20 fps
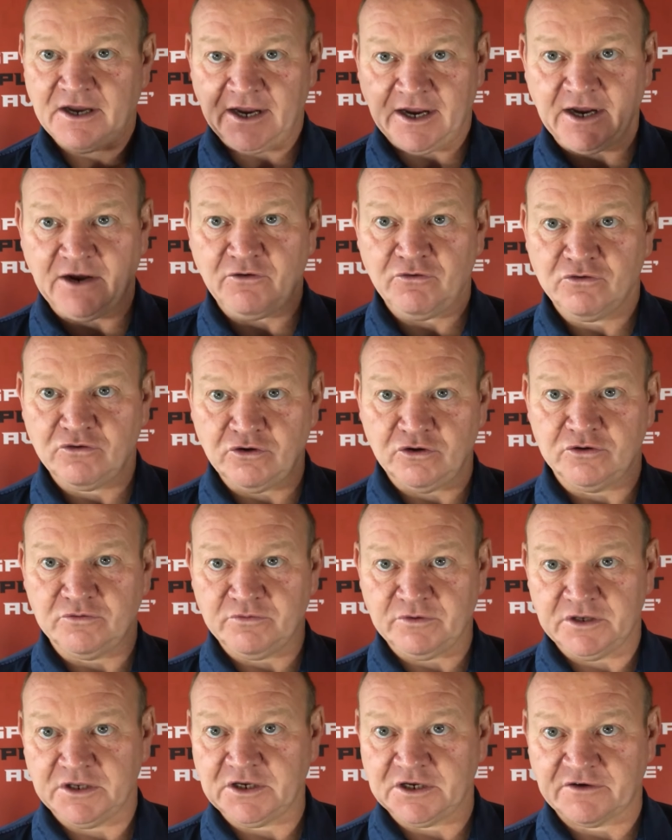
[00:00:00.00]
How good
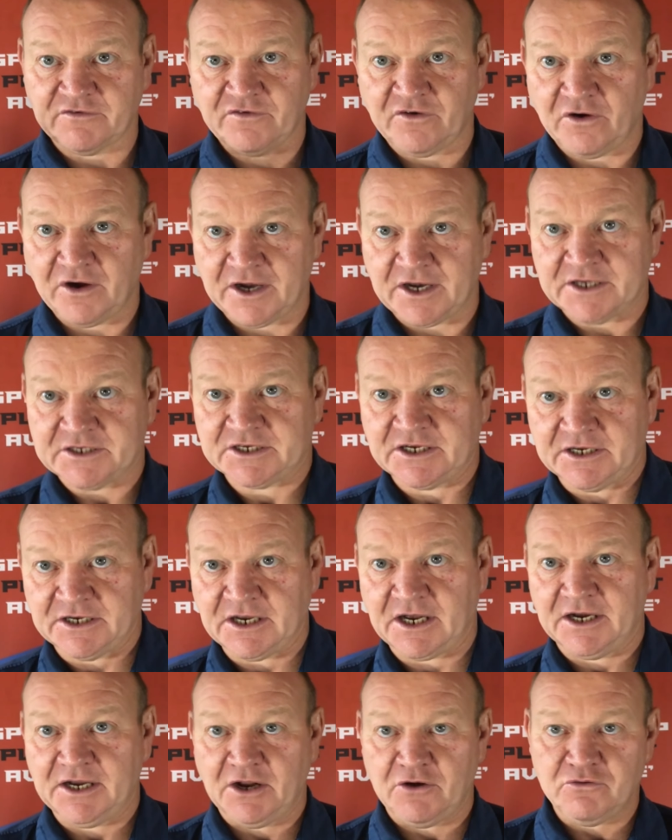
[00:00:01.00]
were these fighters? And
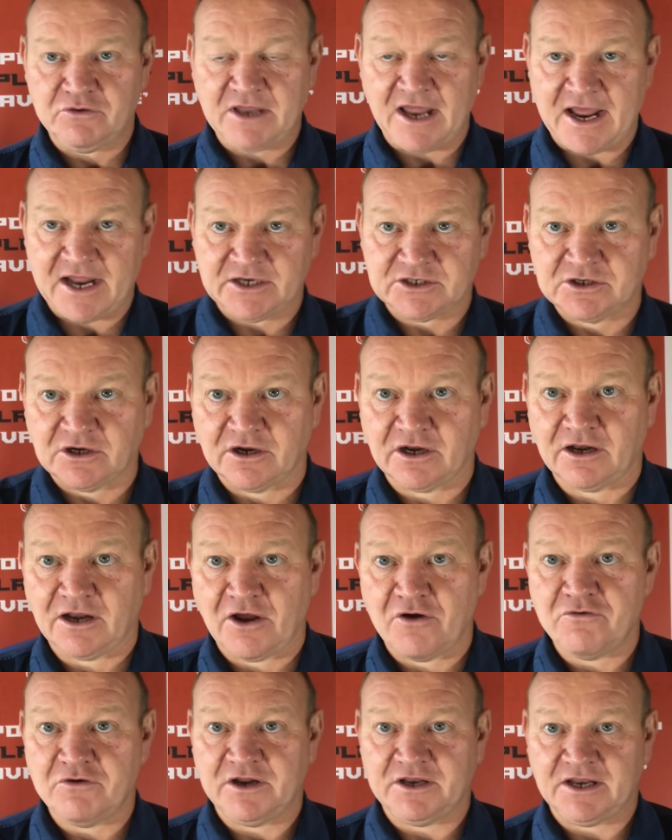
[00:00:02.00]
I know Dan's not
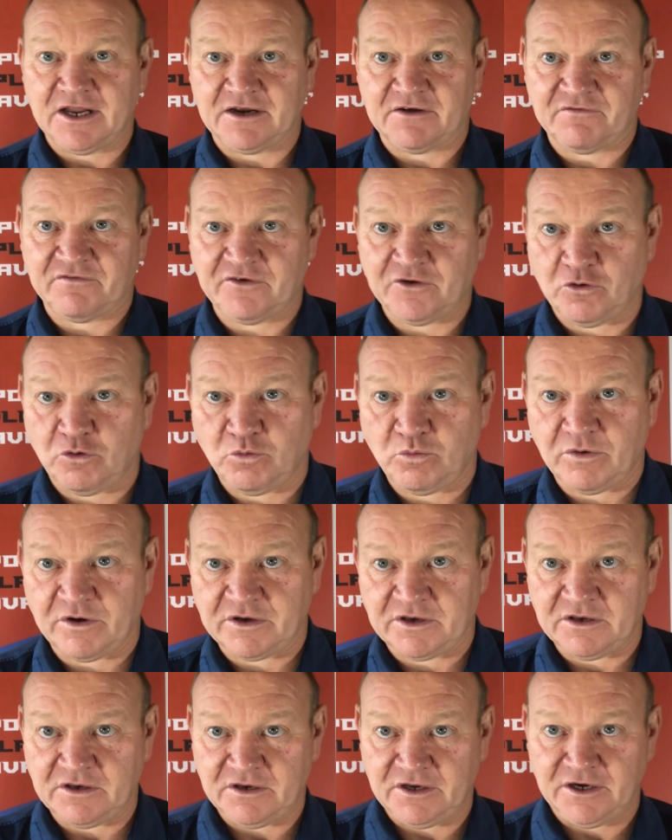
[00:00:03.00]
alone in that field with
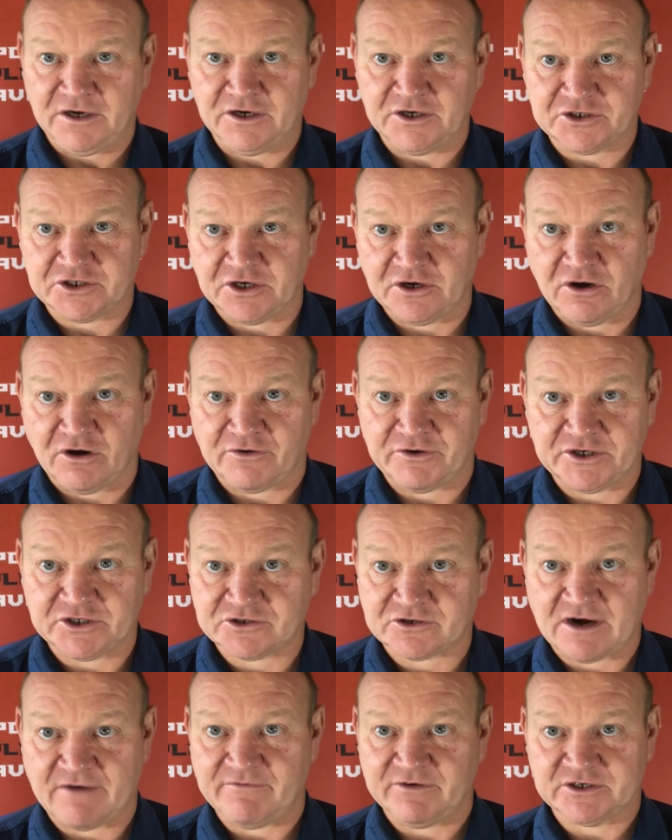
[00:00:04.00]
English and Irish
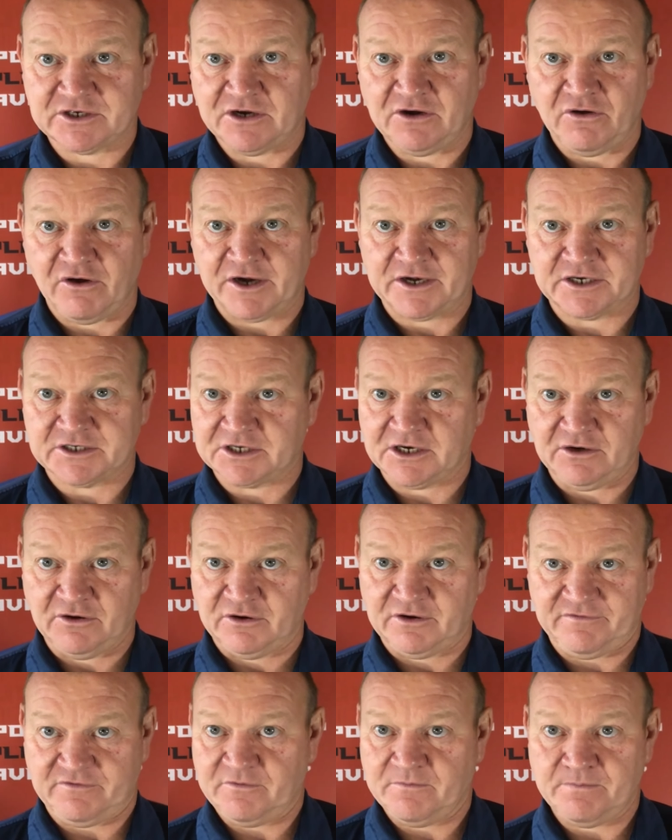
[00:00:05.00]
travellers alike, because a lot
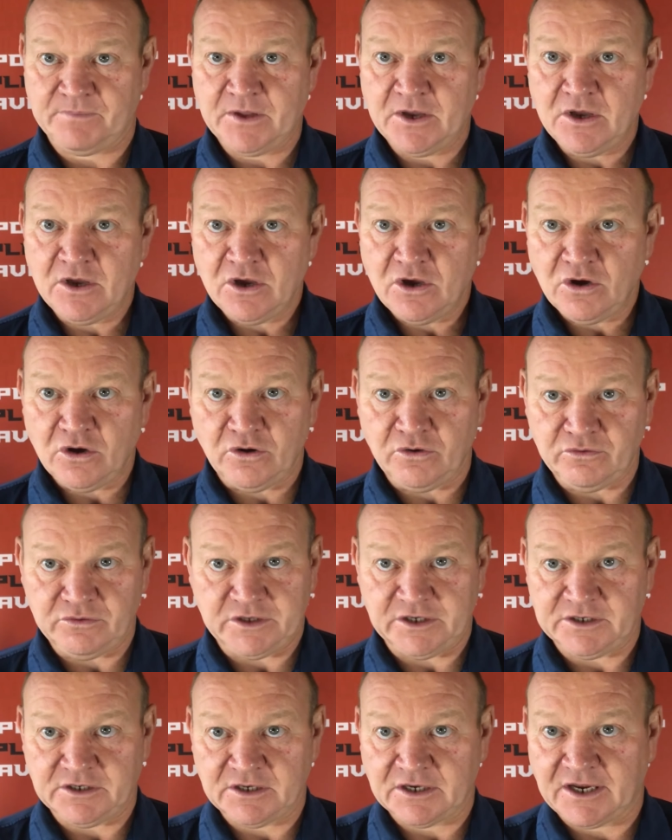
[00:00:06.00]
of them who
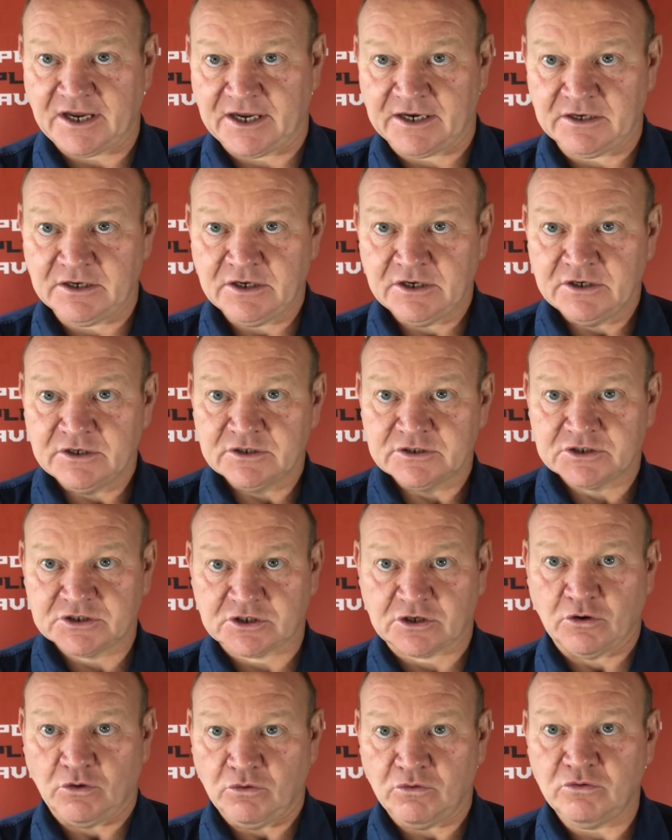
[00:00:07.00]
didn't get
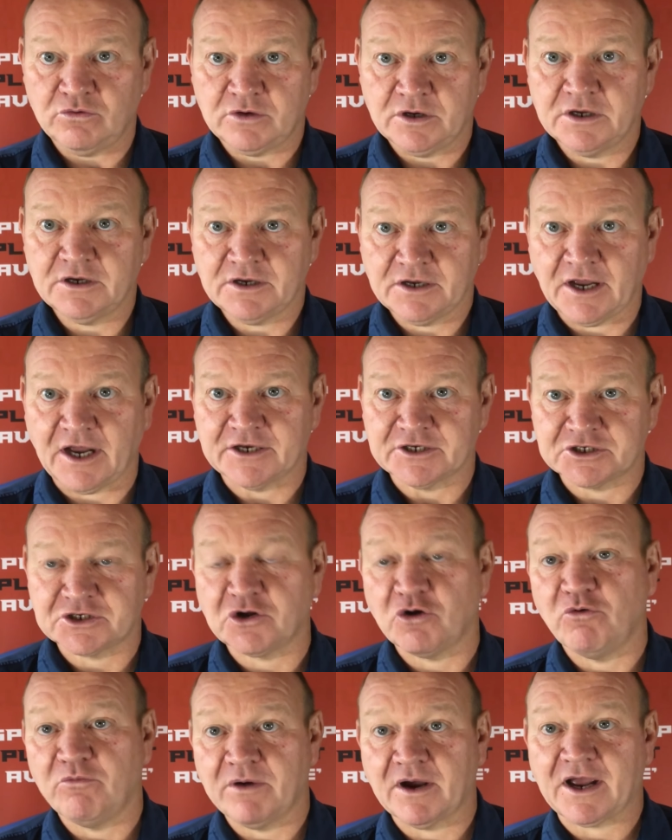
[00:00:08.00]
schooled and
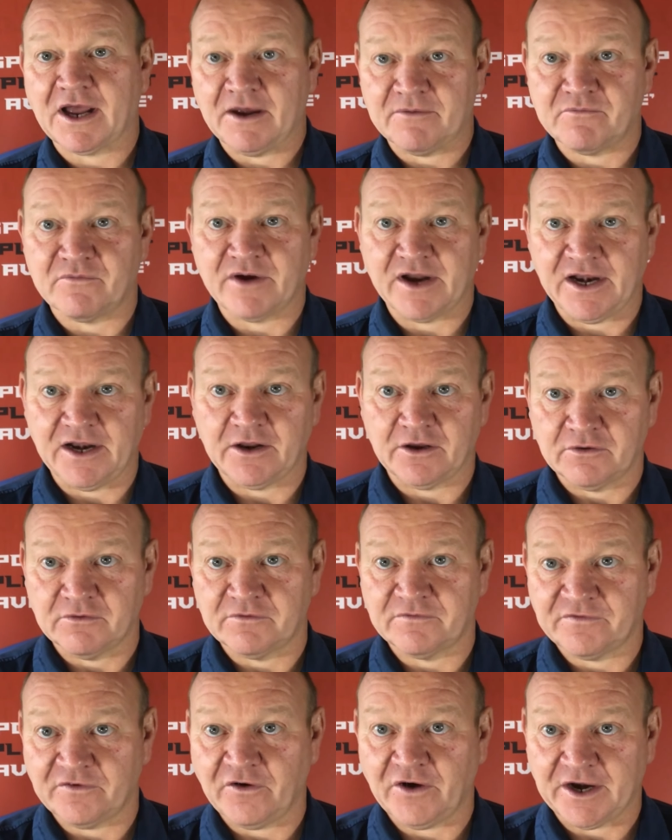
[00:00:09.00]
still become really good
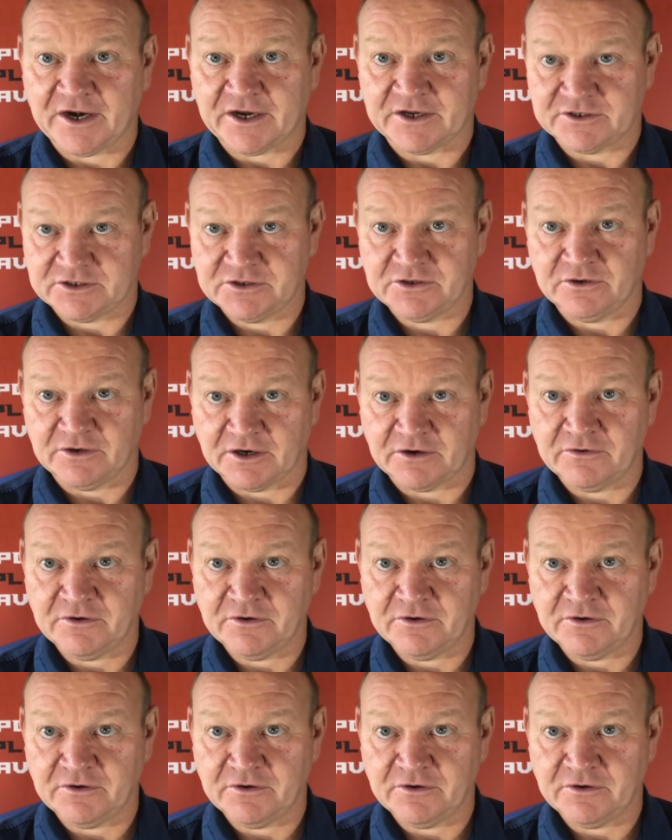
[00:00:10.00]
fighters, you know.